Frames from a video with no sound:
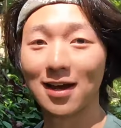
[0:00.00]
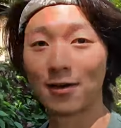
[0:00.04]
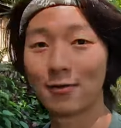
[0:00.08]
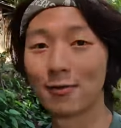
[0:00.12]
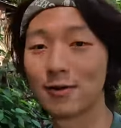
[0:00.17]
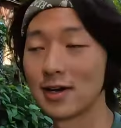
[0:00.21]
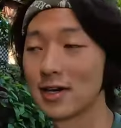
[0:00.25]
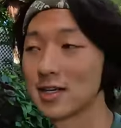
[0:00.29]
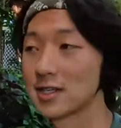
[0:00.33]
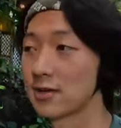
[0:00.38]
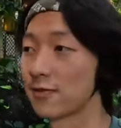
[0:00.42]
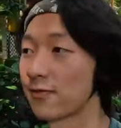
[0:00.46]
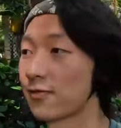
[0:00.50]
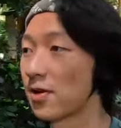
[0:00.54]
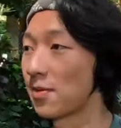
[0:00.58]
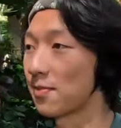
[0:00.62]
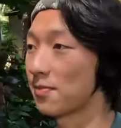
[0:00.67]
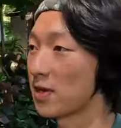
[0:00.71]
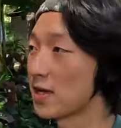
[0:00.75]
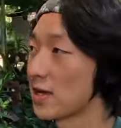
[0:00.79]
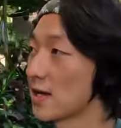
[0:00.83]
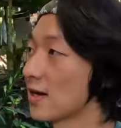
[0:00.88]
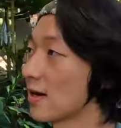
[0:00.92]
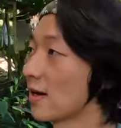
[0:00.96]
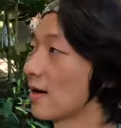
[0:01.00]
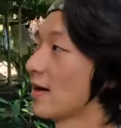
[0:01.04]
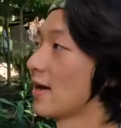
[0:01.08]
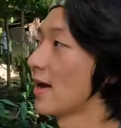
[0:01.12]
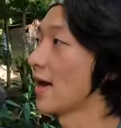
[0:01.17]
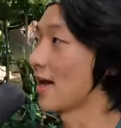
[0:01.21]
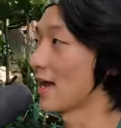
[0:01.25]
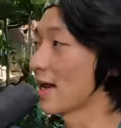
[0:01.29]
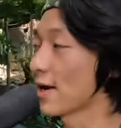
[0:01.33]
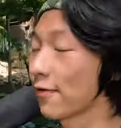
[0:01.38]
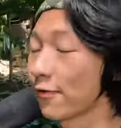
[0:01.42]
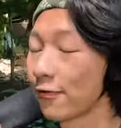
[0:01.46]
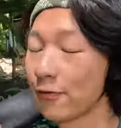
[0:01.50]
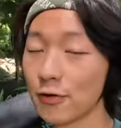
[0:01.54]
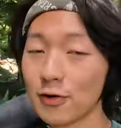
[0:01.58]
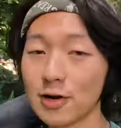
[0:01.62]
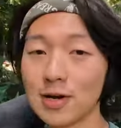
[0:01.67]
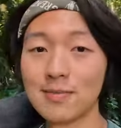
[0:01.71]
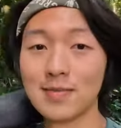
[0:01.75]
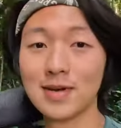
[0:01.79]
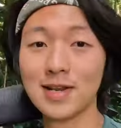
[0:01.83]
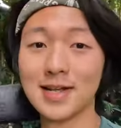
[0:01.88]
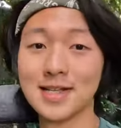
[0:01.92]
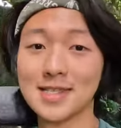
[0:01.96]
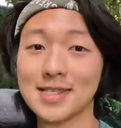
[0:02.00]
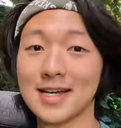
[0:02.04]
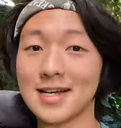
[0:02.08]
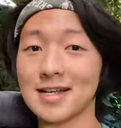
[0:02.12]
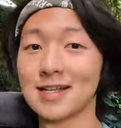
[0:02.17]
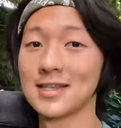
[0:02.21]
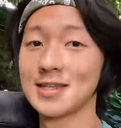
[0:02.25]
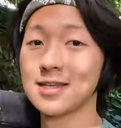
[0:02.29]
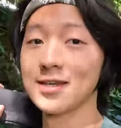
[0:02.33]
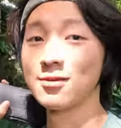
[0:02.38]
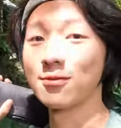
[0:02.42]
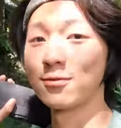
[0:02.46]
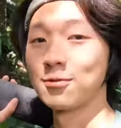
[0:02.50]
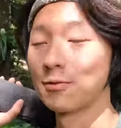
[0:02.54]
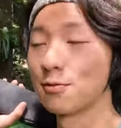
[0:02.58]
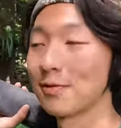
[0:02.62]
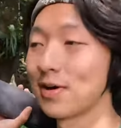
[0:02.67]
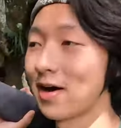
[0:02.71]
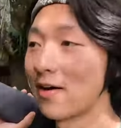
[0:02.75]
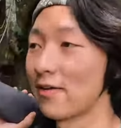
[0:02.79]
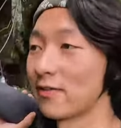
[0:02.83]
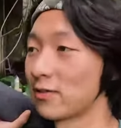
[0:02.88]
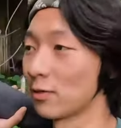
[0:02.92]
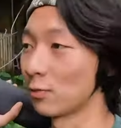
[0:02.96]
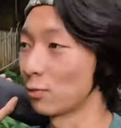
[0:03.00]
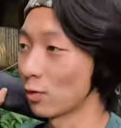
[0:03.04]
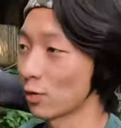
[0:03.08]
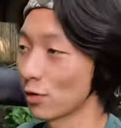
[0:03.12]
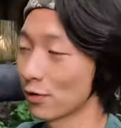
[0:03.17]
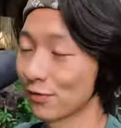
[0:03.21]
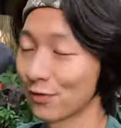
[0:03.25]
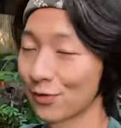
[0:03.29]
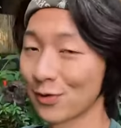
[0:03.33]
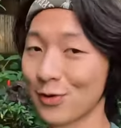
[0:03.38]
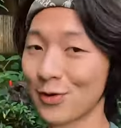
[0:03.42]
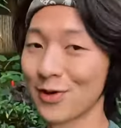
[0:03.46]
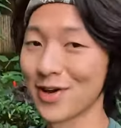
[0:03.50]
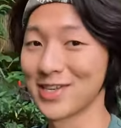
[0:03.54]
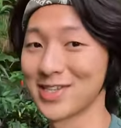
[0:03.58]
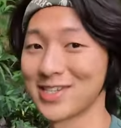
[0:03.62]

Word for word: area. So from here, another forty minutes until we arrive at the waterfall.